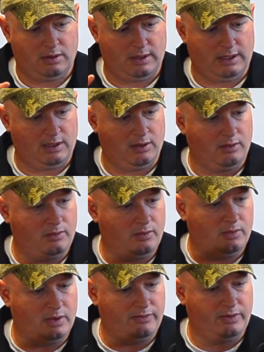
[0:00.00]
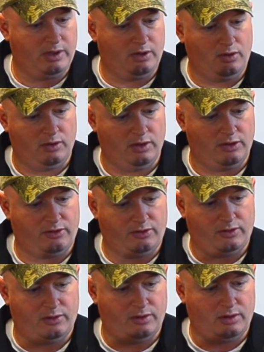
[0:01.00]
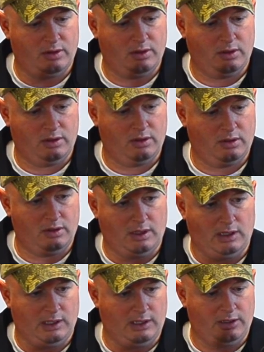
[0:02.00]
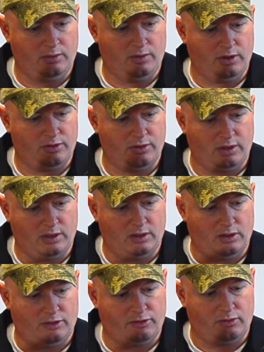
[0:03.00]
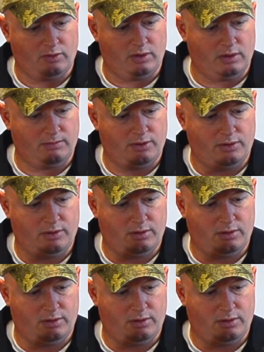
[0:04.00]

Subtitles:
Now, whenever I do this, I lighten the rear trigger guard screw up.